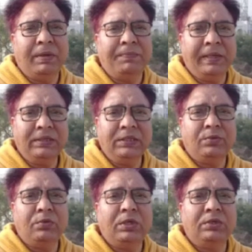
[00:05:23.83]

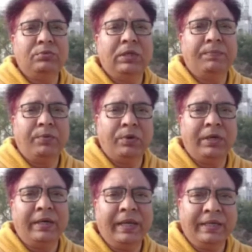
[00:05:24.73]
perpendicular to the
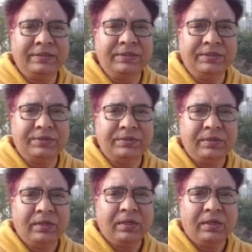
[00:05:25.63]
polar axis.